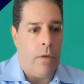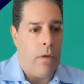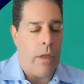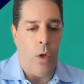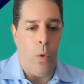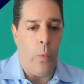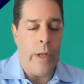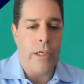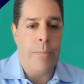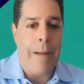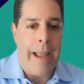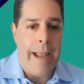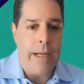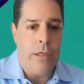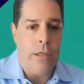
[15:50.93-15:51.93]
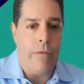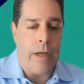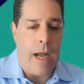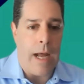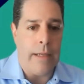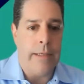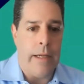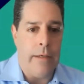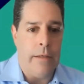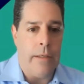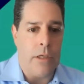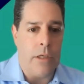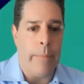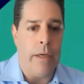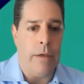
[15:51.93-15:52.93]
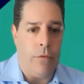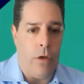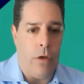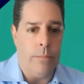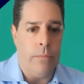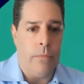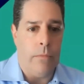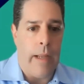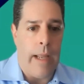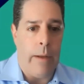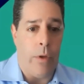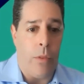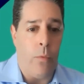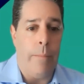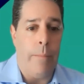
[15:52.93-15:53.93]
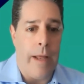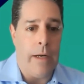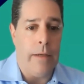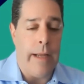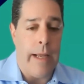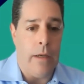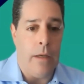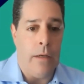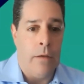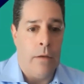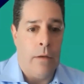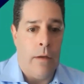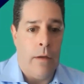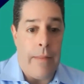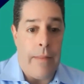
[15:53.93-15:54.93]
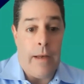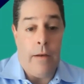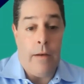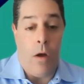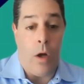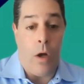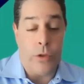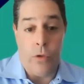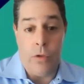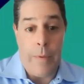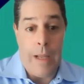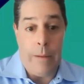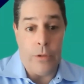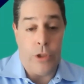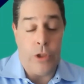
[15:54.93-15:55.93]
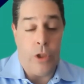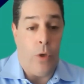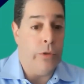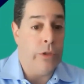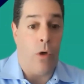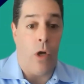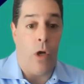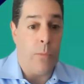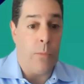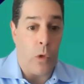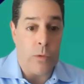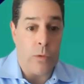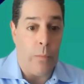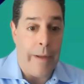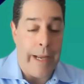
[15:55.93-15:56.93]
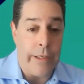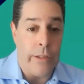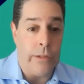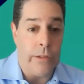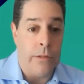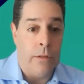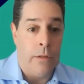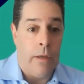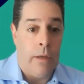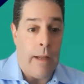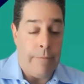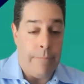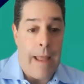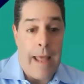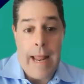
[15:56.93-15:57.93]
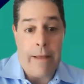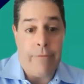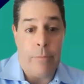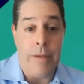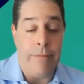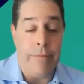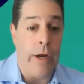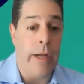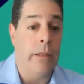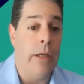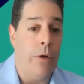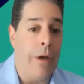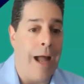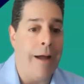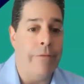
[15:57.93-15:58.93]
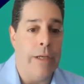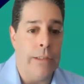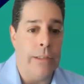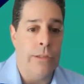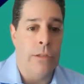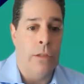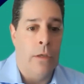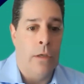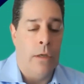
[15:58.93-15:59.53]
which page the content is coming from and with what metadata, and then also to be able to show it's across multiple pages and have it be very clear and obvious